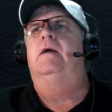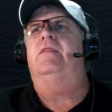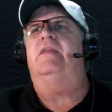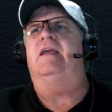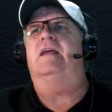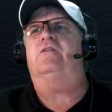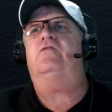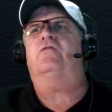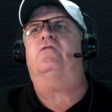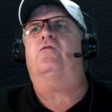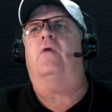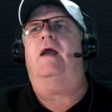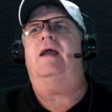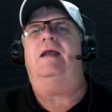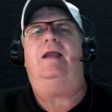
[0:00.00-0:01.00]
The interest
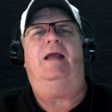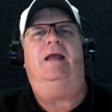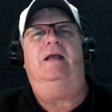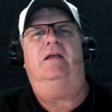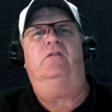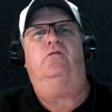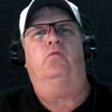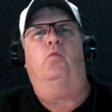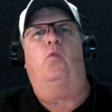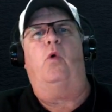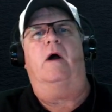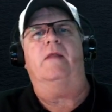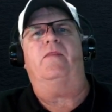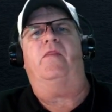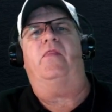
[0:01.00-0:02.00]
rate is
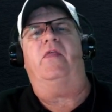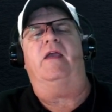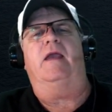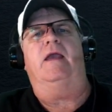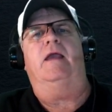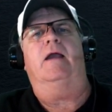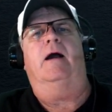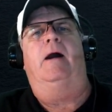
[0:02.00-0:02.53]
what the